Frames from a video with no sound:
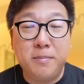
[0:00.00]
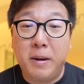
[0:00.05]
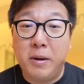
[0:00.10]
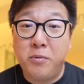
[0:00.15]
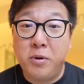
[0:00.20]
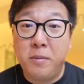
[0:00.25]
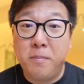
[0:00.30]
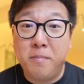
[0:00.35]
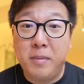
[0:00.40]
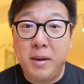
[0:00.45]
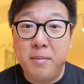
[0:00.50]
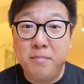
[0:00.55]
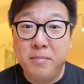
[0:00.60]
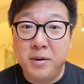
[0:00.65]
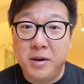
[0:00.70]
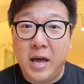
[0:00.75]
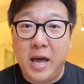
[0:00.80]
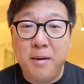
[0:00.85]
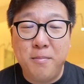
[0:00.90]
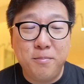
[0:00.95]
But
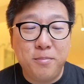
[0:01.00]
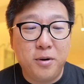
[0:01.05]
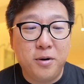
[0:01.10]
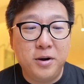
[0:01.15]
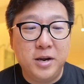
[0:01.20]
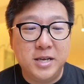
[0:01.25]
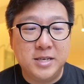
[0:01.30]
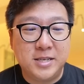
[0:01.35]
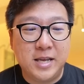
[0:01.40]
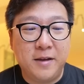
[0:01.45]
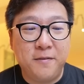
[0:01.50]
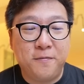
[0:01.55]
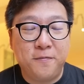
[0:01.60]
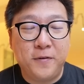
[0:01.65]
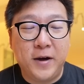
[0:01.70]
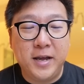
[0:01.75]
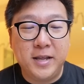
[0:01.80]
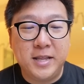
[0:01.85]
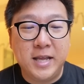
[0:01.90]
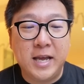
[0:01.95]
remember, Ember is a
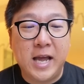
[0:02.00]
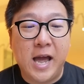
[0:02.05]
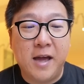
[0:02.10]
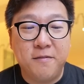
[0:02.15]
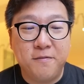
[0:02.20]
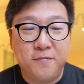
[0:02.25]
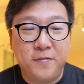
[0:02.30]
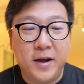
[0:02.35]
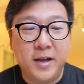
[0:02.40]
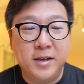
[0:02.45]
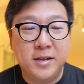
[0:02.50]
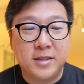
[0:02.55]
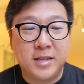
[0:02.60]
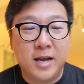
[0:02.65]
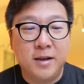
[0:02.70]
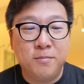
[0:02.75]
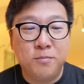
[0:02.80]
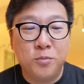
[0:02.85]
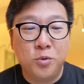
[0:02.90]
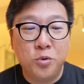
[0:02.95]
fighting and fire
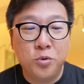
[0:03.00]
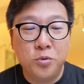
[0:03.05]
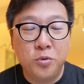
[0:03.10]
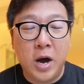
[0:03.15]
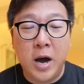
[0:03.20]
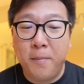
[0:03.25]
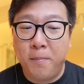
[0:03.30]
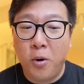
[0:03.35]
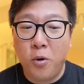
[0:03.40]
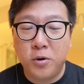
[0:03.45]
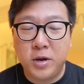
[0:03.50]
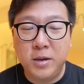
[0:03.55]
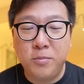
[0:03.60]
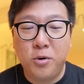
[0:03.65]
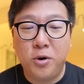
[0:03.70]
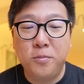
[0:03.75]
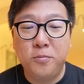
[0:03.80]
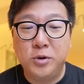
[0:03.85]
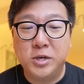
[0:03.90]
type Pokemon,